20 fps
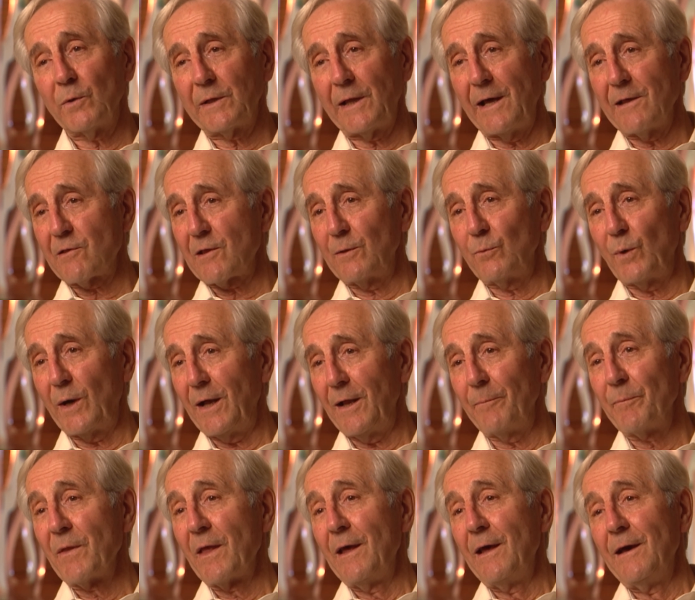And I said,
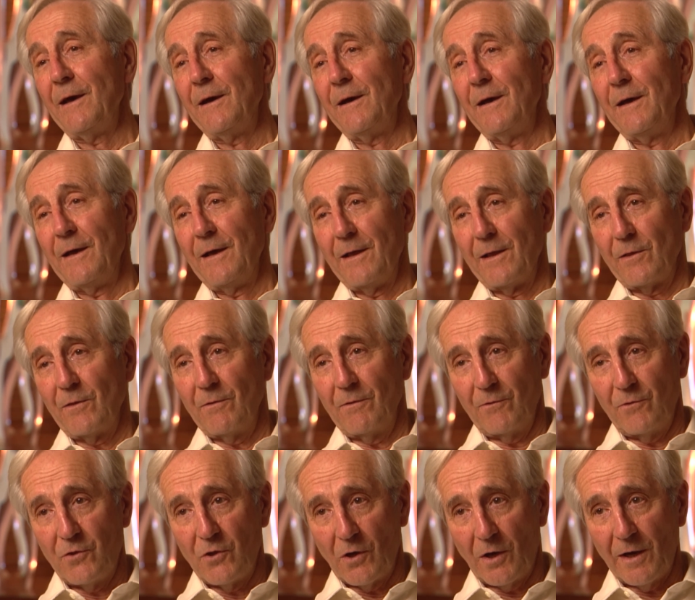well,
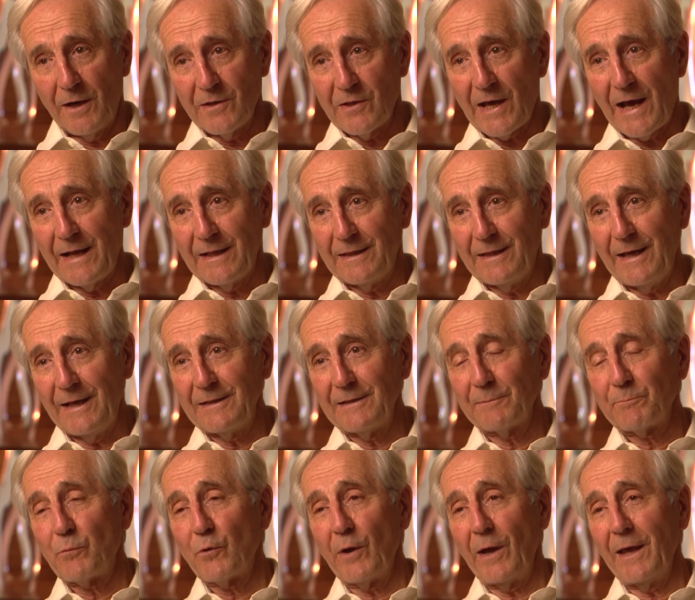George, I
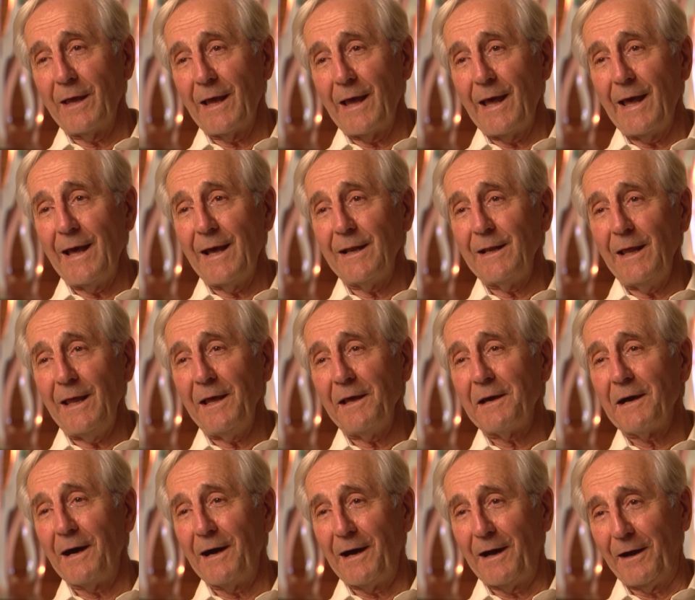didn't bring any
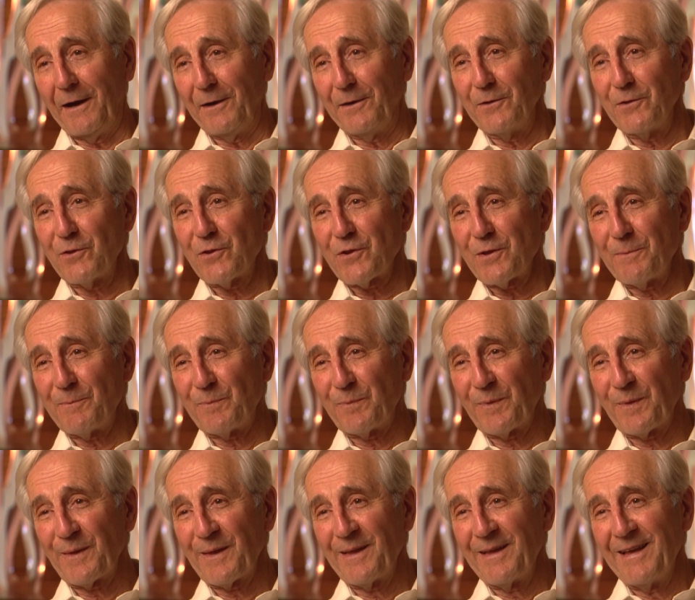cars
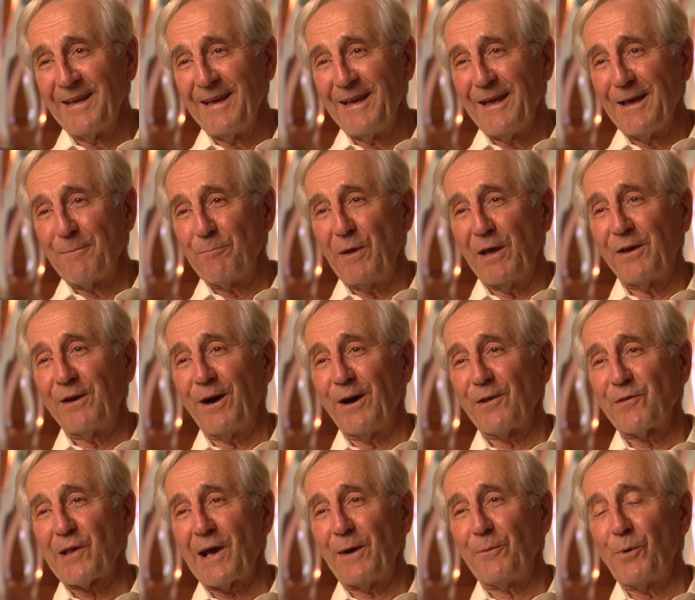
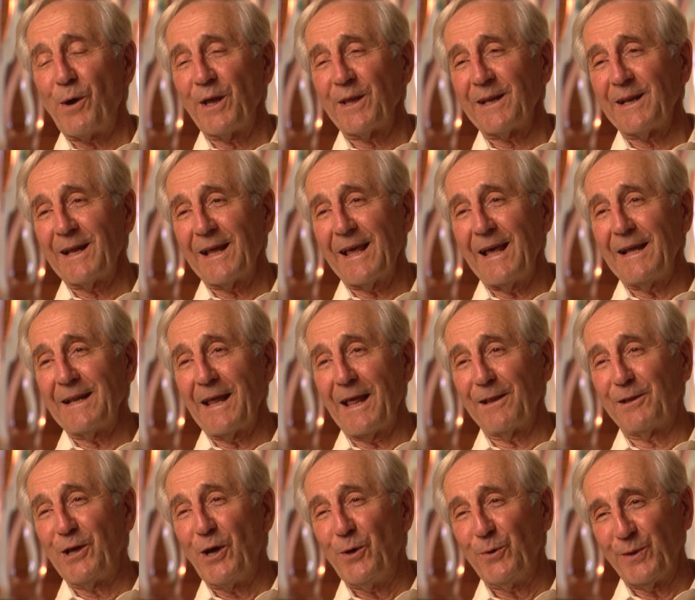because I wanted to get
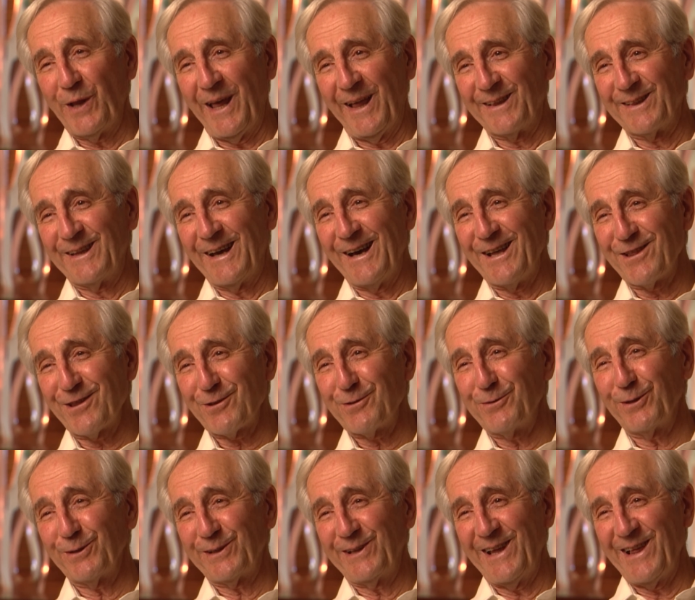into the
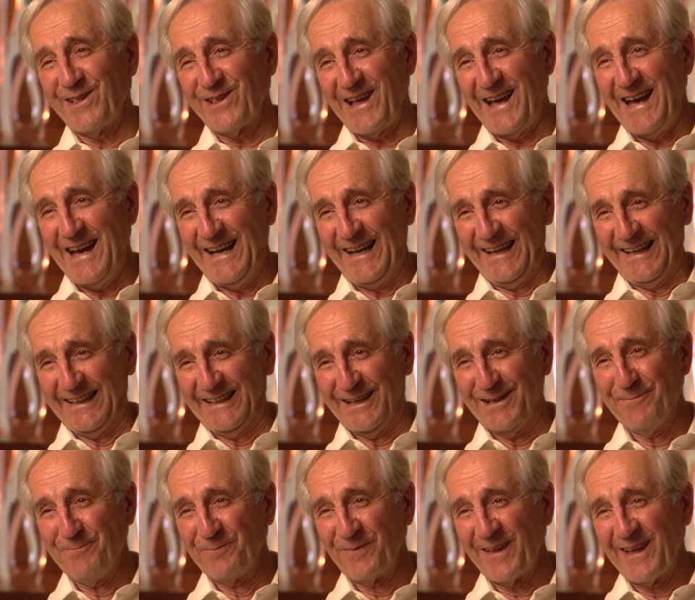industrial design.
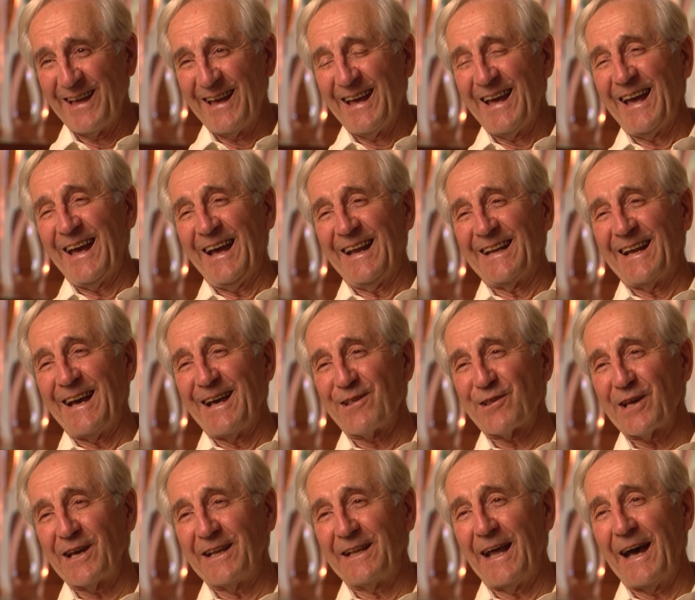And I
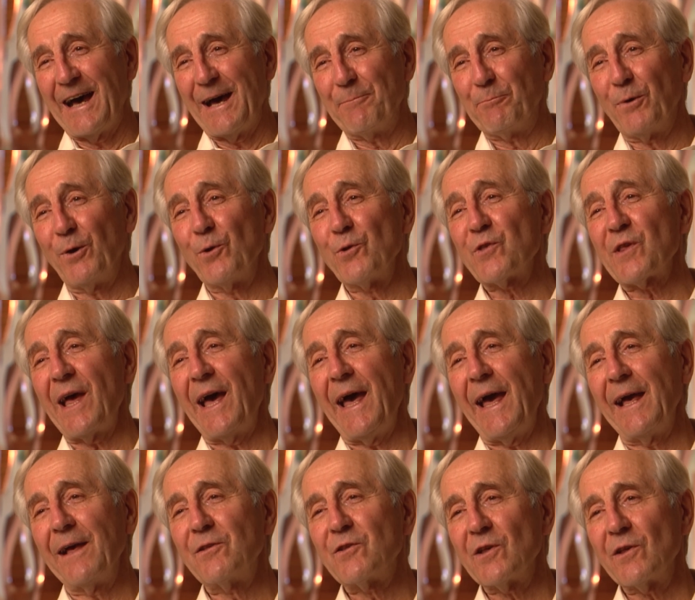said, I'm most
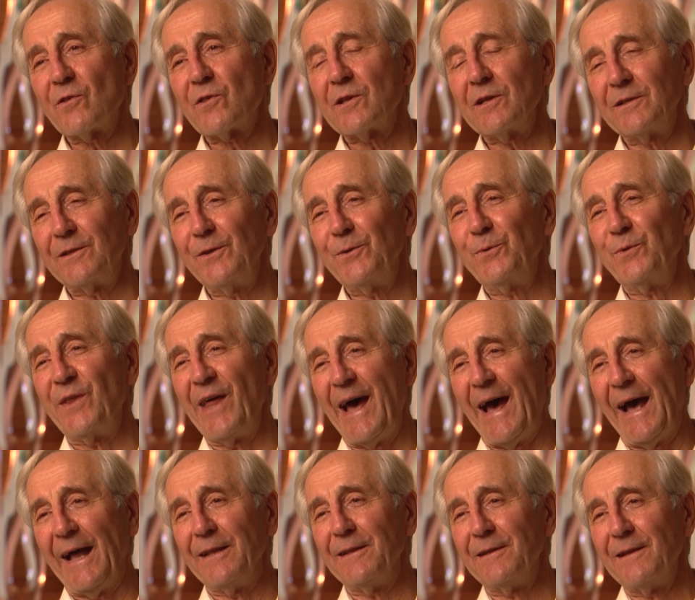anxious to do
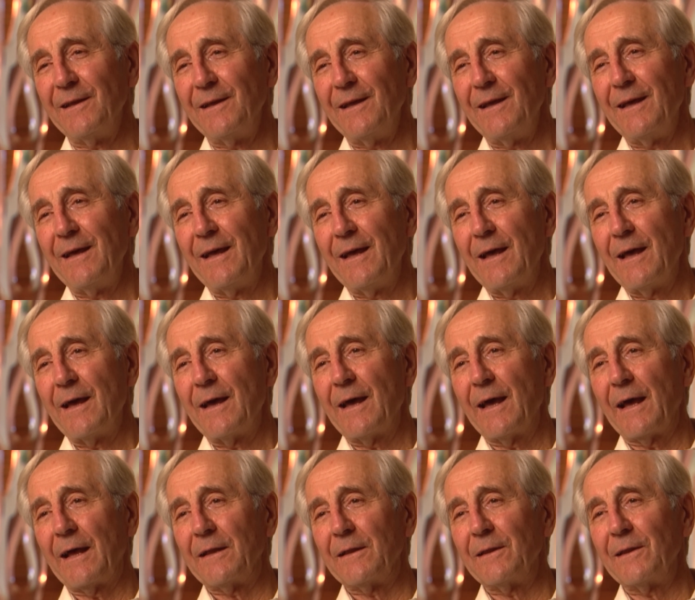that.
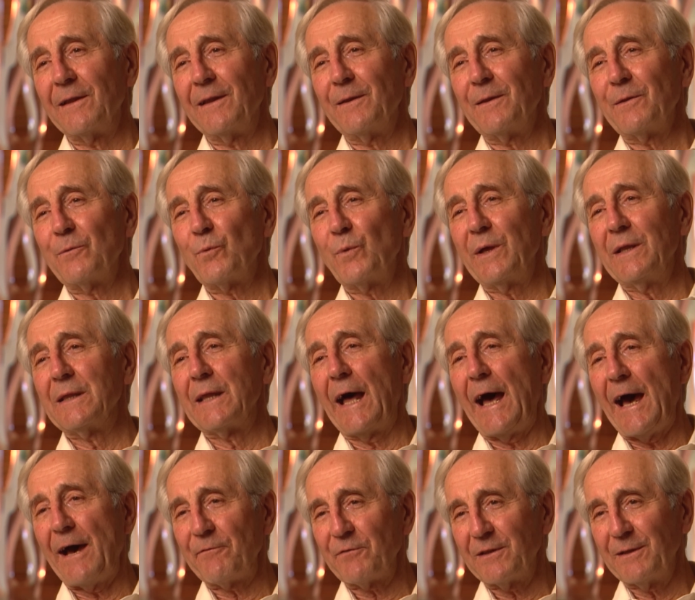And we
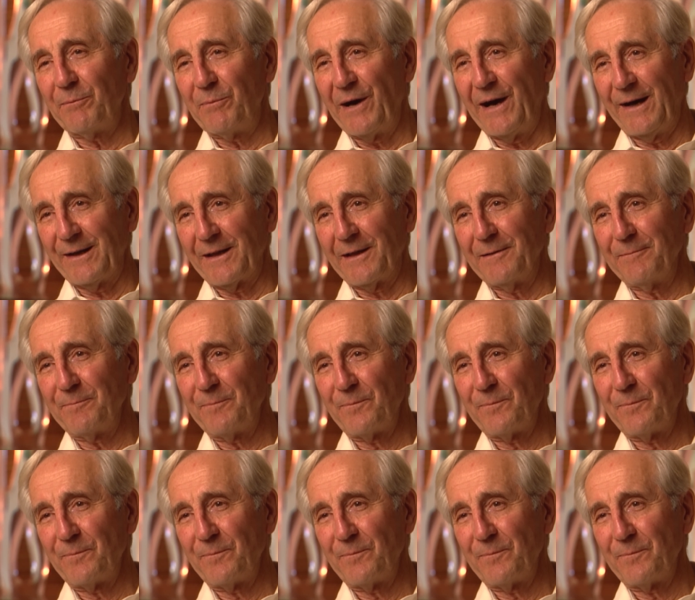laughed about it.